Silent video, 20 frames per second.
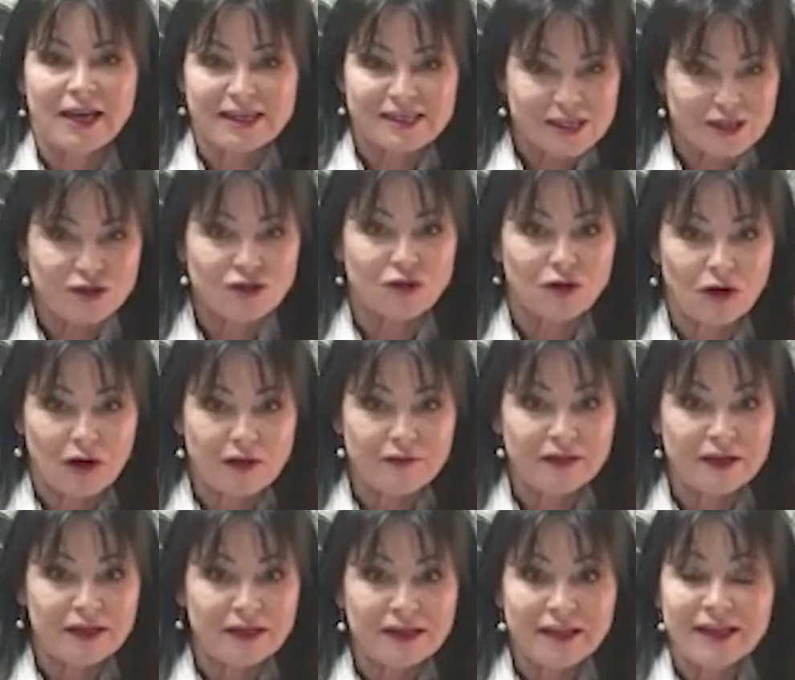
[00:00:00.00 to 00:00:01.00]
as a
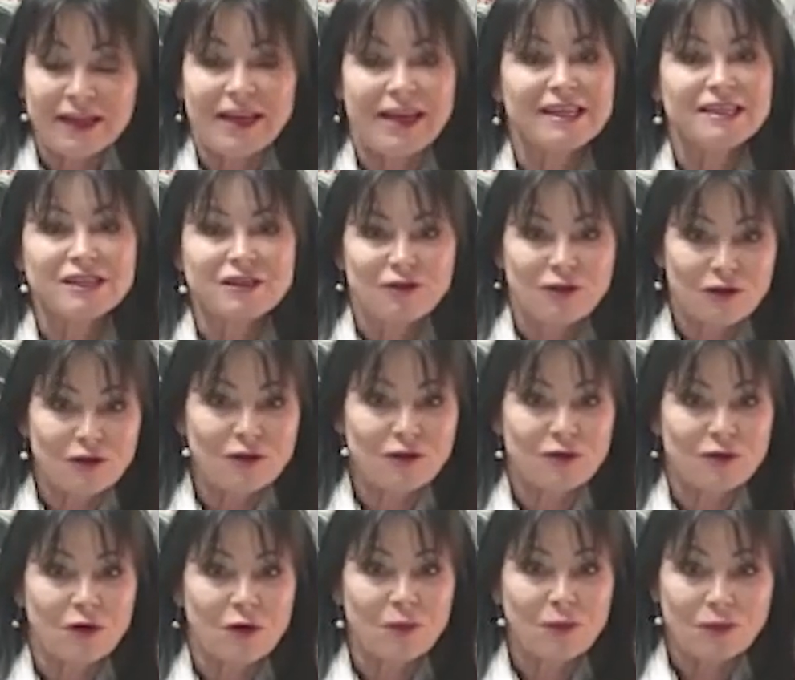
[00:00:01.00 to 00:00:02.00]
driver, as an owner
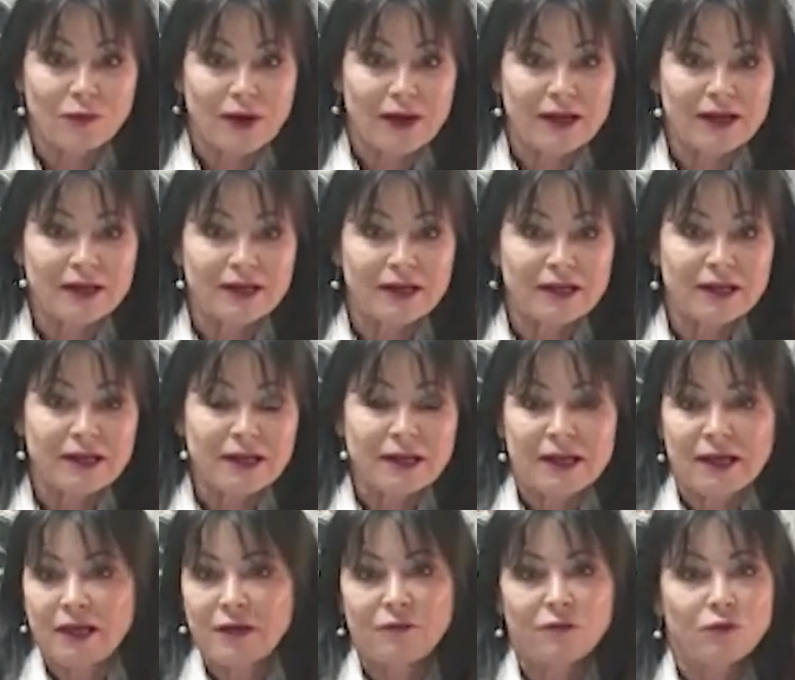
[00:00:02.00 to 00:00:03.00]
and operator
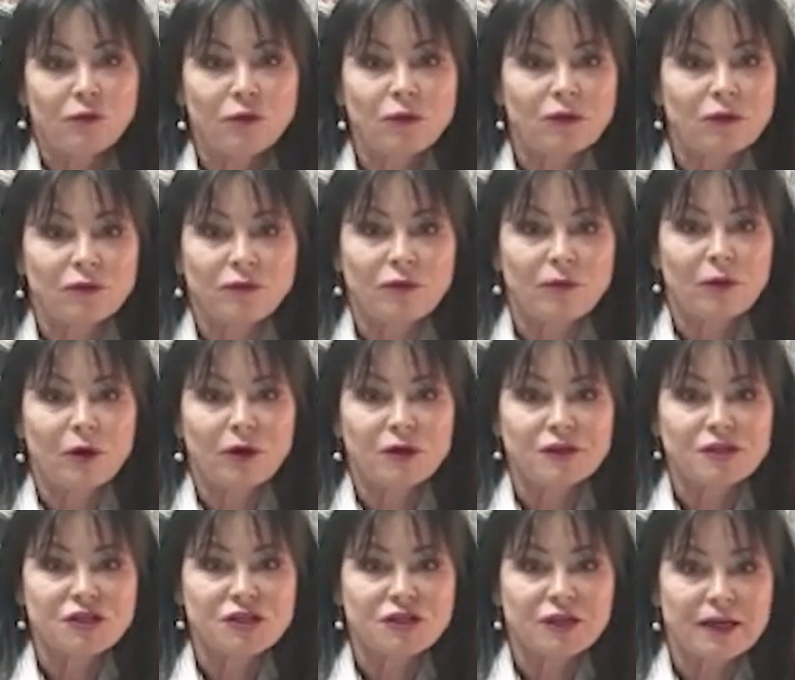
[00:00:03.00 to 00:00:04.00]
in rural and remote
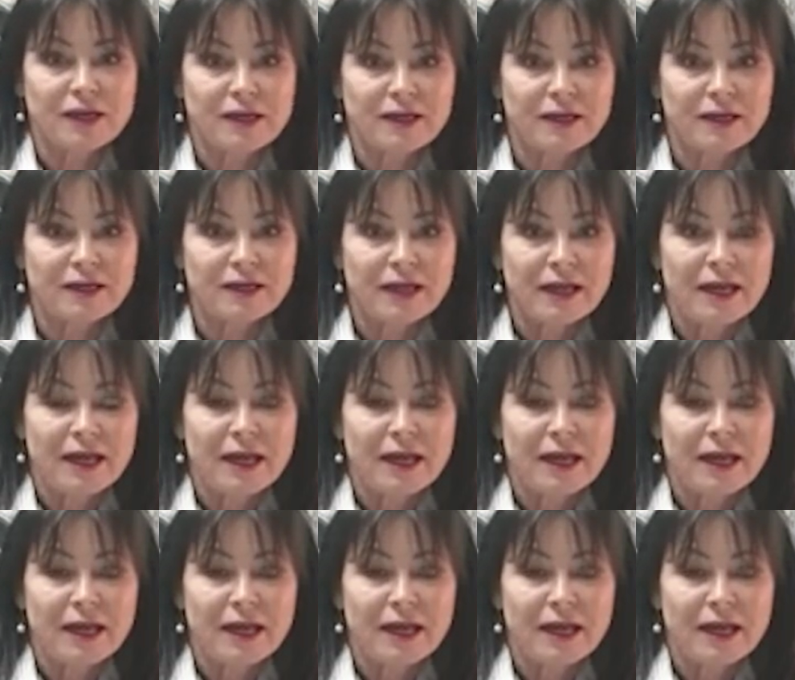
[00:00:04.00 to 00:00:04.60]
Australia,